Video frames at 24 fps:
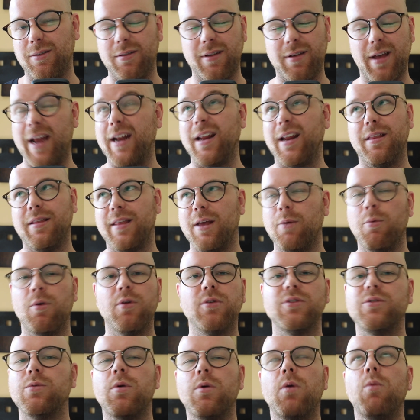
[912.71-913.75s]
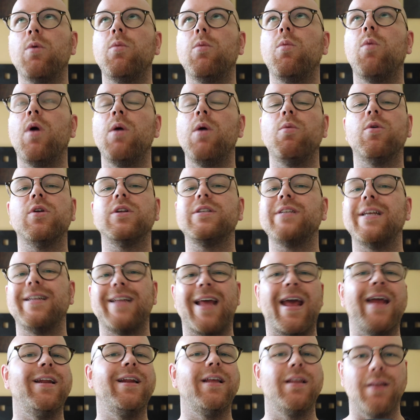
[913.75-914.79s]
Won't want to send
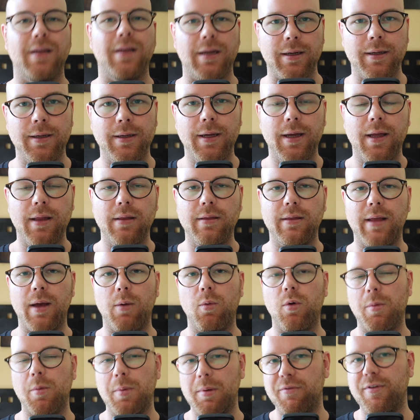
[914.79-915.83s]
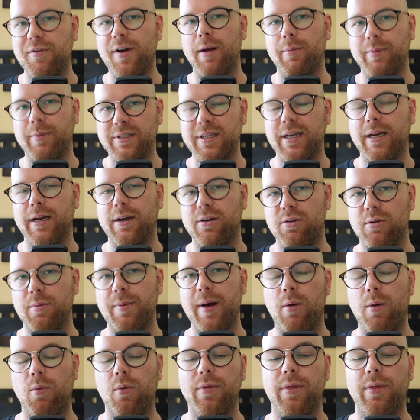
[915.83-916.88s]
anything. They'll want to be very particular
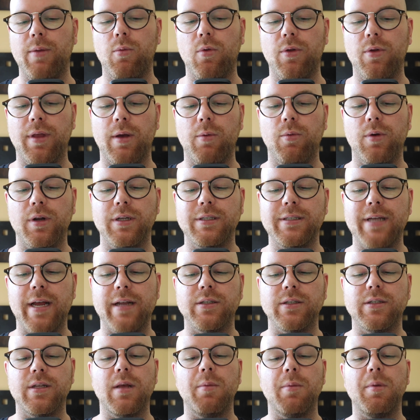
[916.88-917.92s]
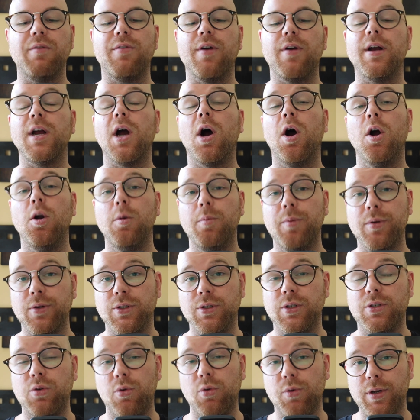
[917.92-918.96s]
about what they want to send. So they'll be very open
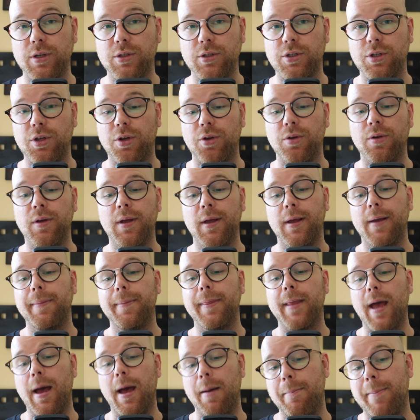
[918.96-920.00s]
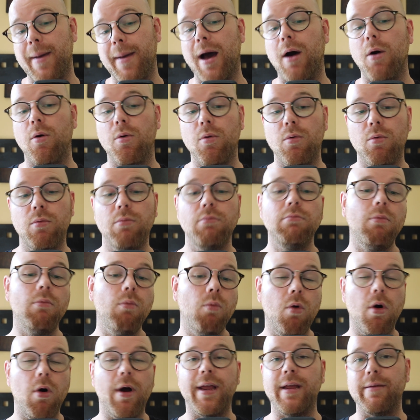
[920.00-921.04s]
to talking to you about
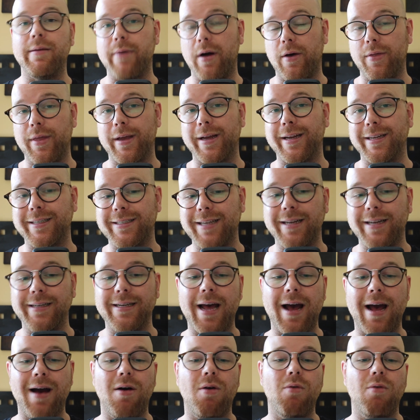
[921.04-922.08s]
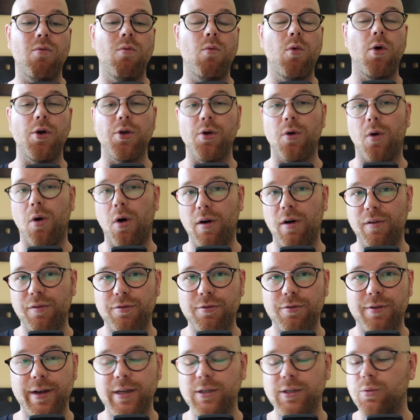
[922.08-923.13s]
what email they're going to send out, what your
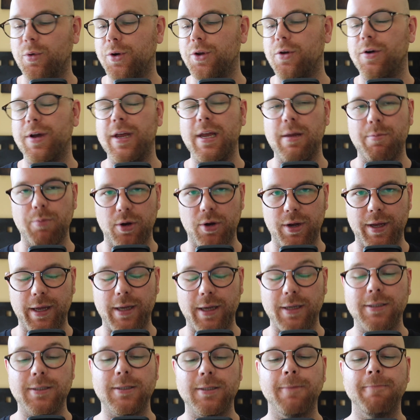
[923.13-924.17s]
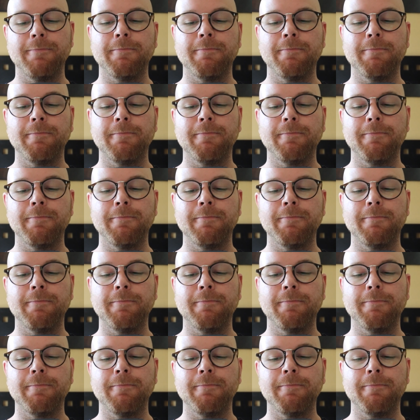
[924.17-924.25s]
offer is, what your ebook is.